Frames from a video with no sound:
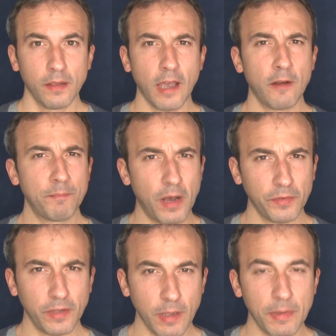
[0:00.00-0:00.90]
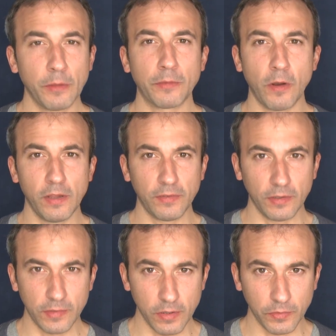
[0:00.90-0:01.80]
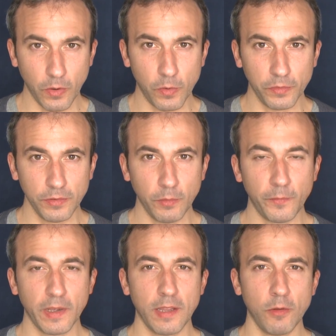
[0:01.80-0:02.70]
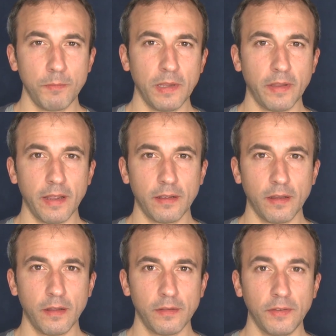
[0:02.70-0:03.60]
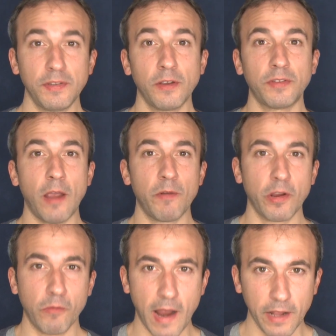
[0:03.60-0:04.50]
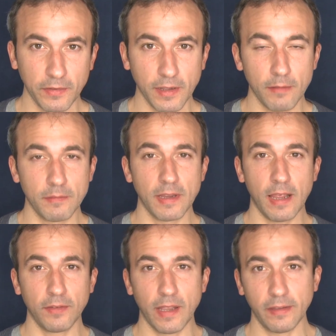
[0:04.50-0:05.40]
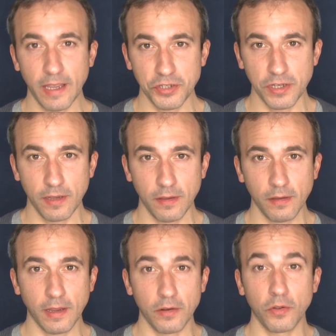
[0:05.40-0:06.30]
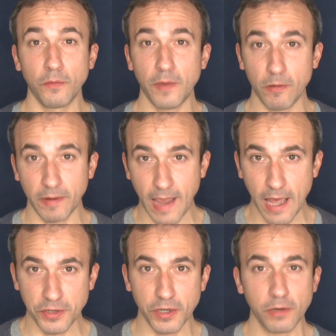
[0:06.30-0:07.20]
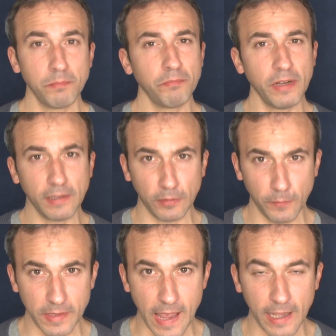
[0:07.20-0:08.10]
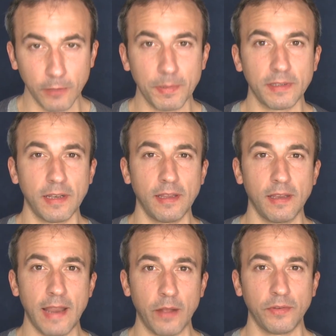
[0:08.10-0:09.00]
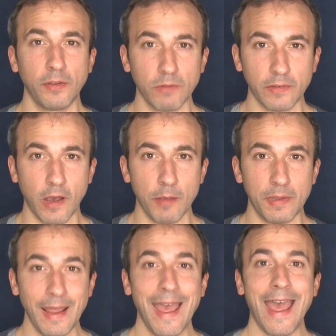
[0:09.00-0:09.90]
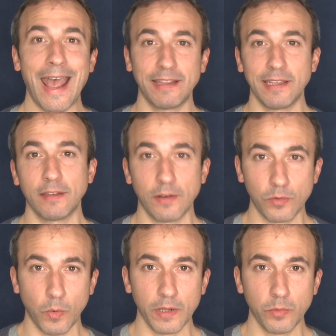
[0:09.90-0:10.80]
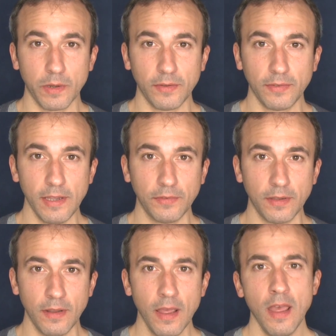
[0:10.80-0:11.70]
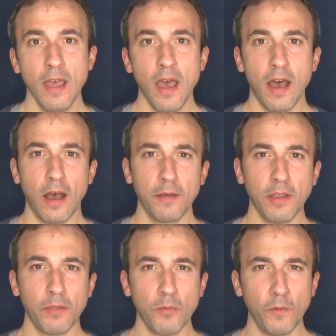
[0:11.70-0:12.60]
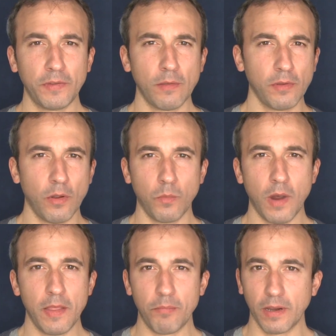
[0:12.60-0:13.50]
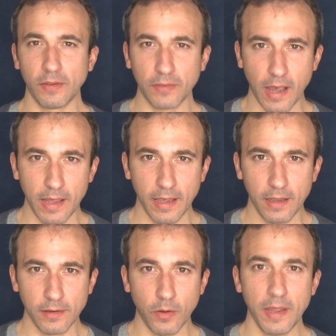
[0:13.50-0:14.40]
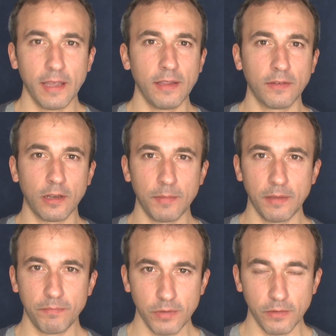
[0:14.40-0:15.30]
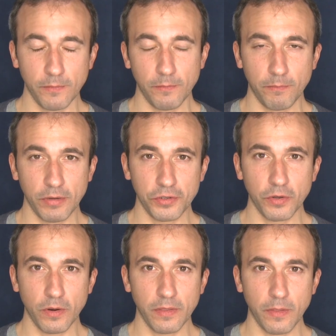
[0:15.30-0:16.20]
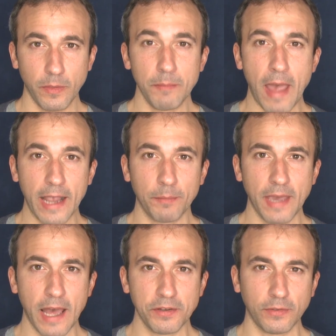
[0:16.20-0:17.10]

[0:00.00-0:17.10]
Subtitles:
Kind of puzzling. I mean, 36 years old. You would figure he would be like this year's Eric Kratz. Again, the Yankees had last year. Again, a good veteran catcher. Pretty decent for the Yankees, but did announce his retirement at the end of the 2020 season. The move say, why they're bringing this guy in. Higgy's going to be, pretty sure, the backup catcher.